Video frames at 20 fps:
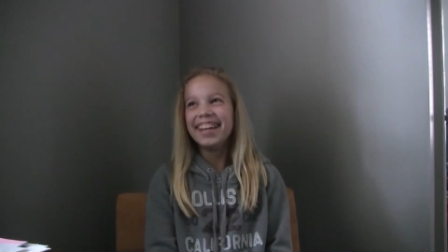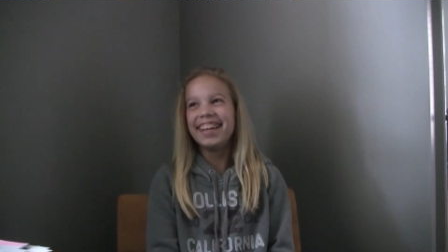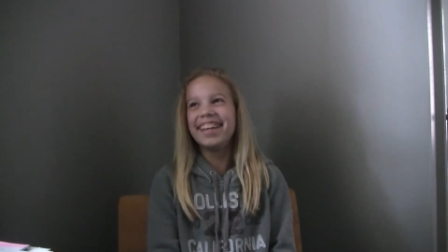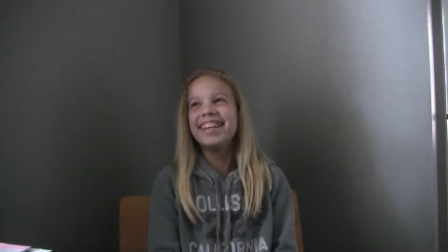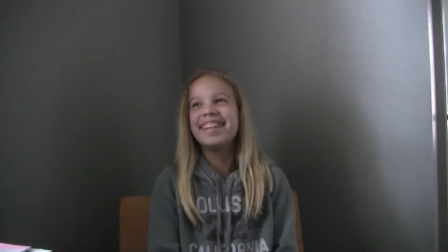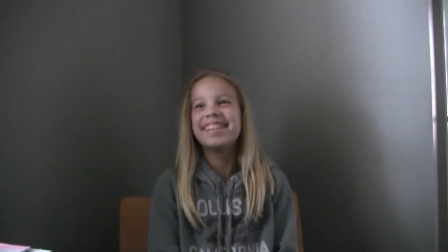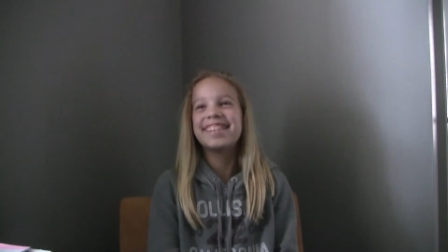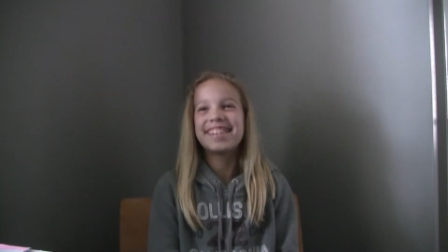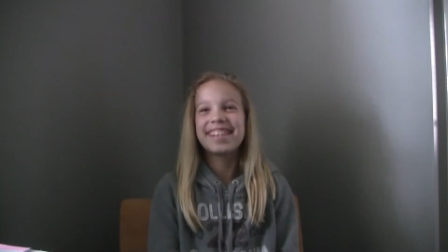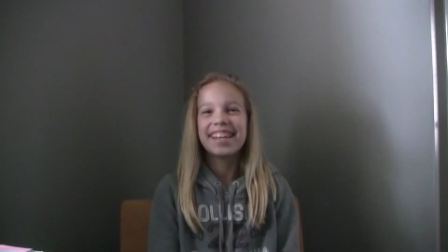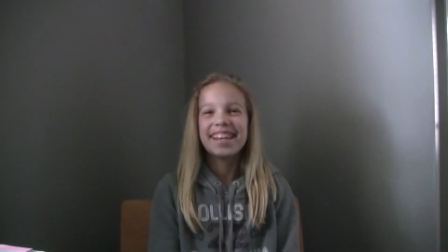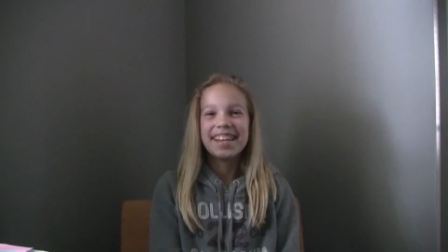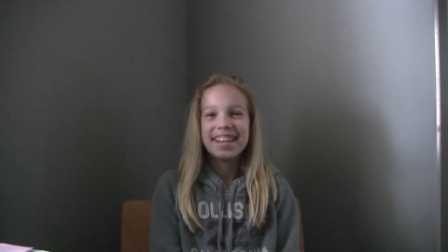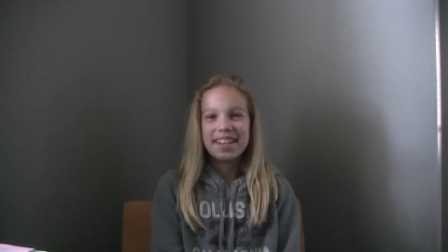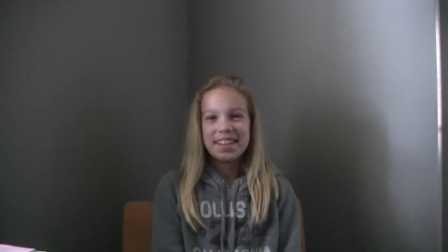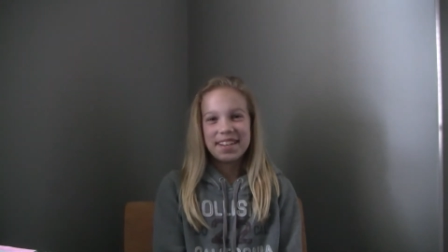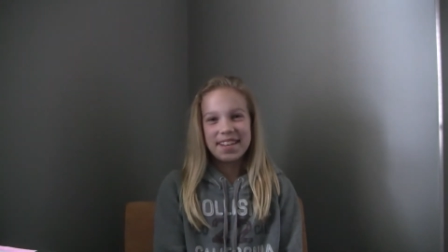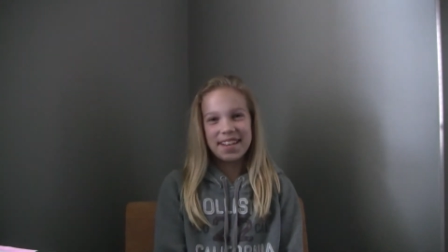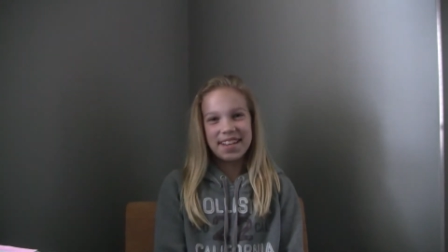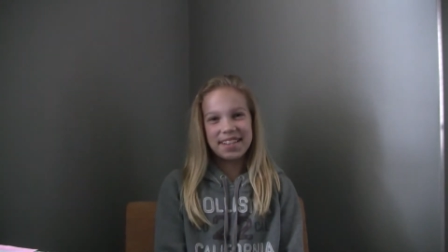it's,
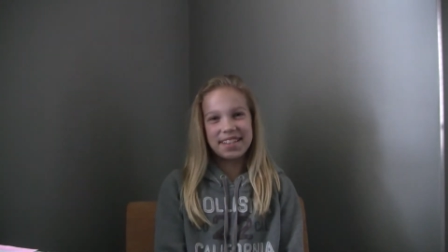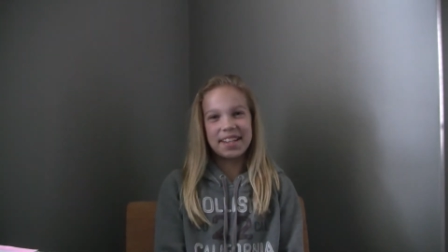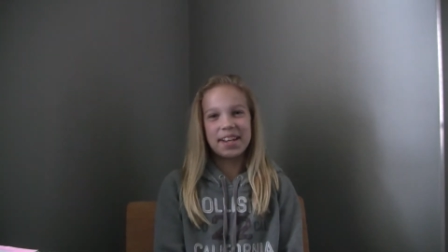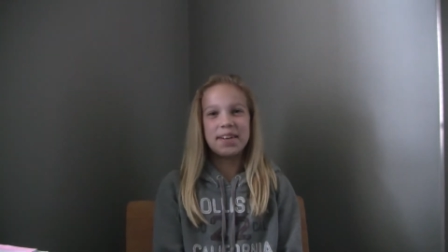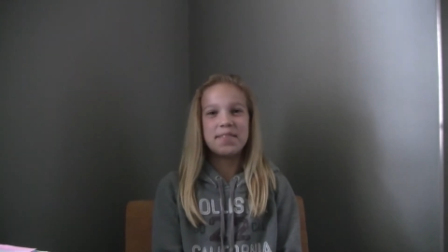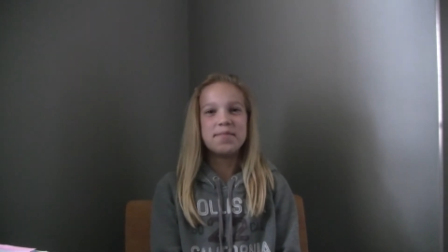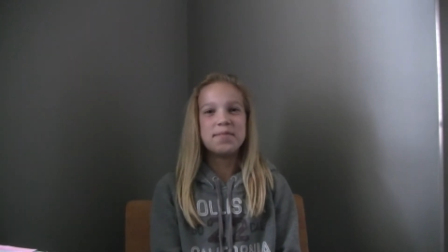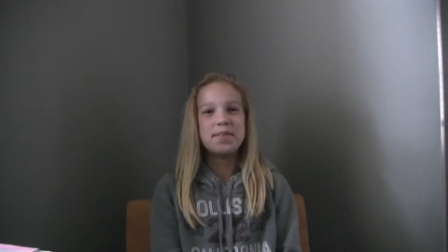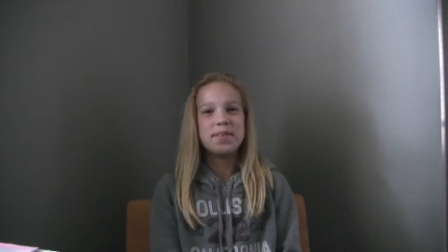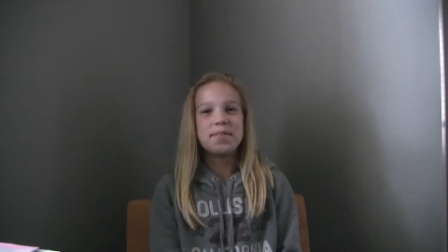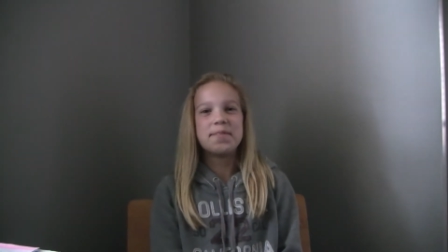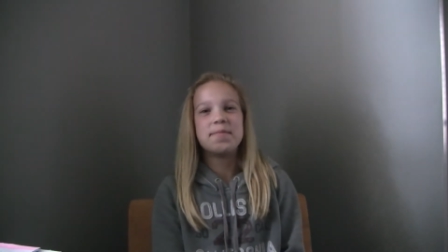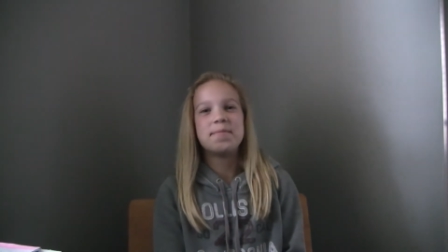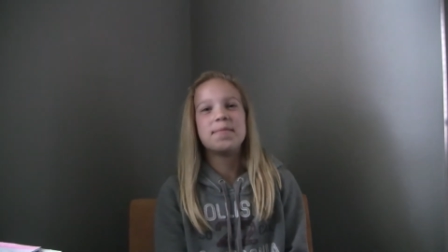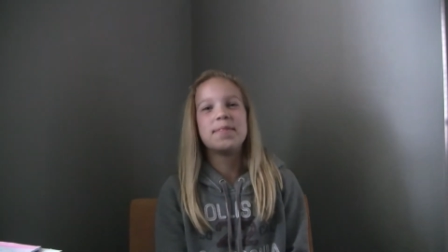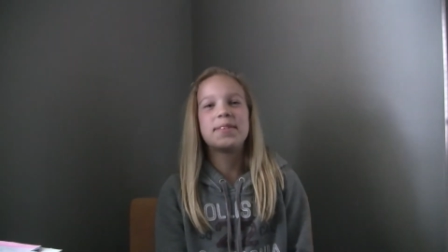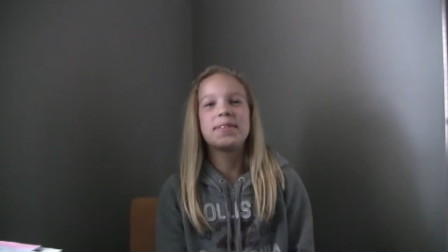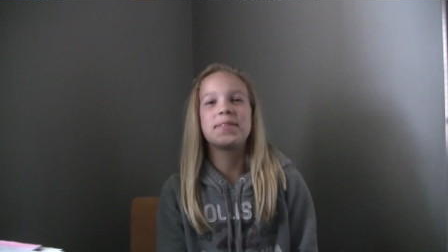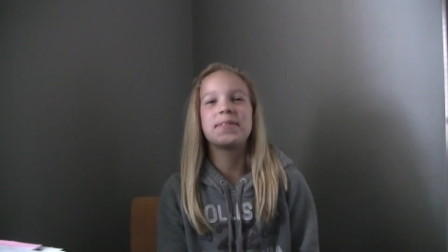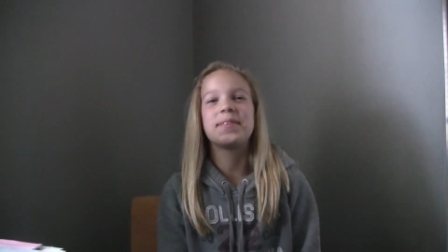it's Emma from
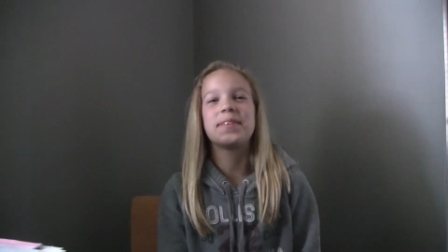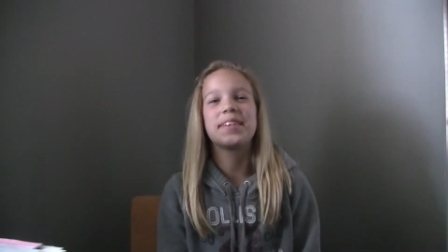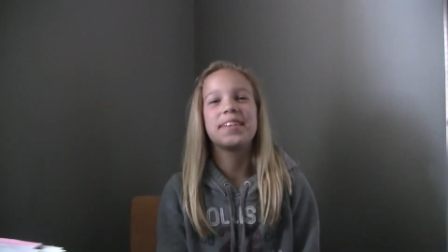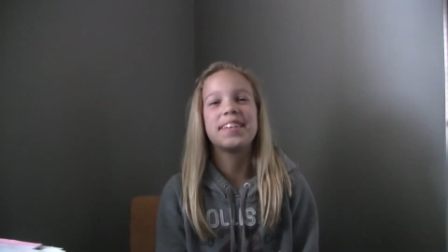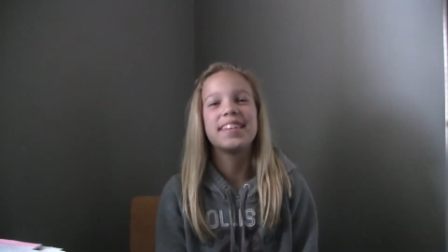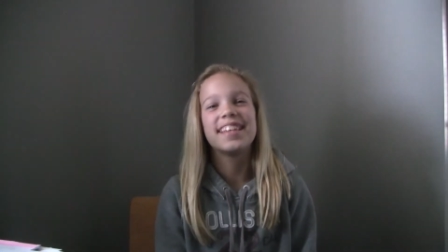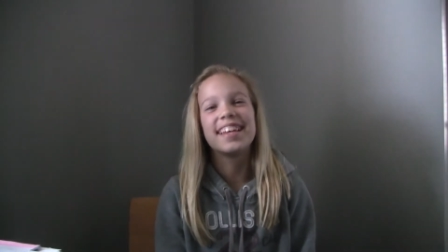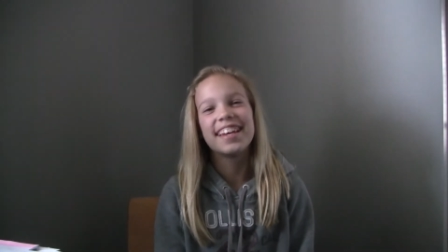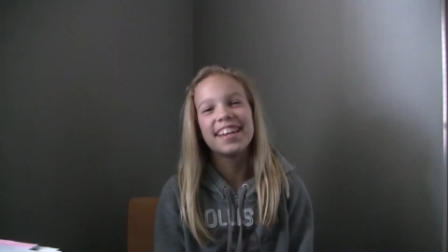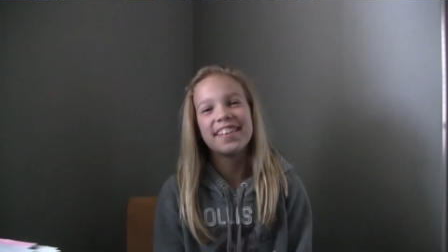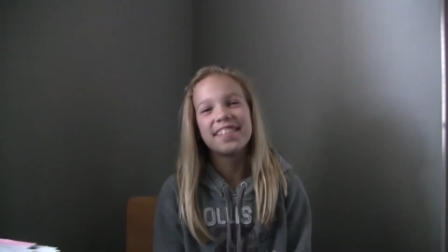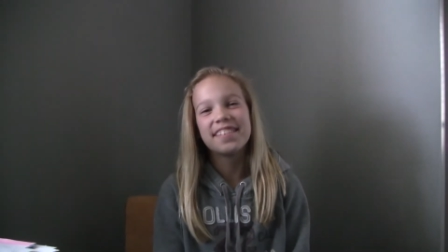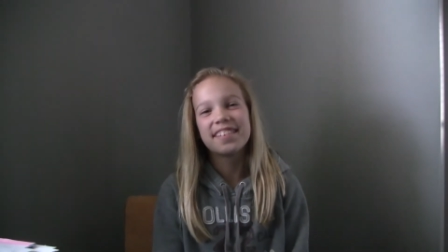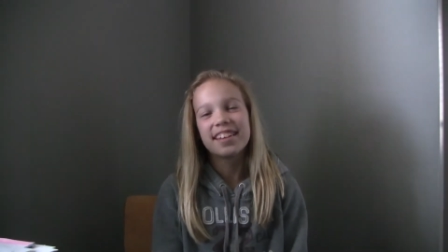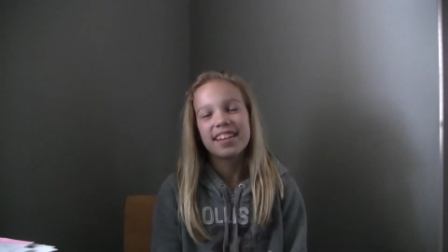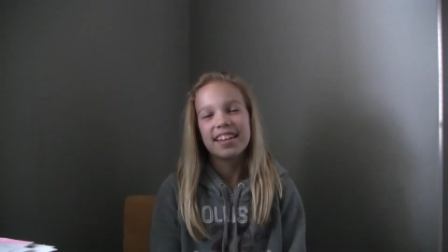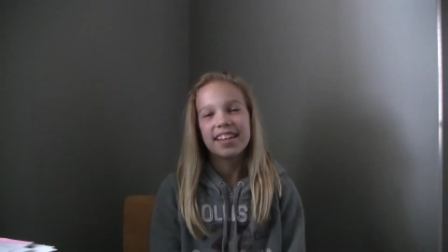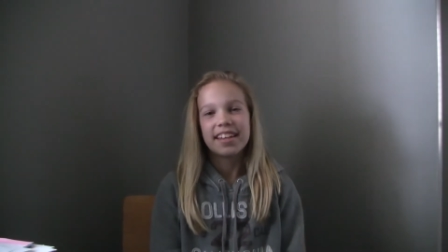Miss Susie Life,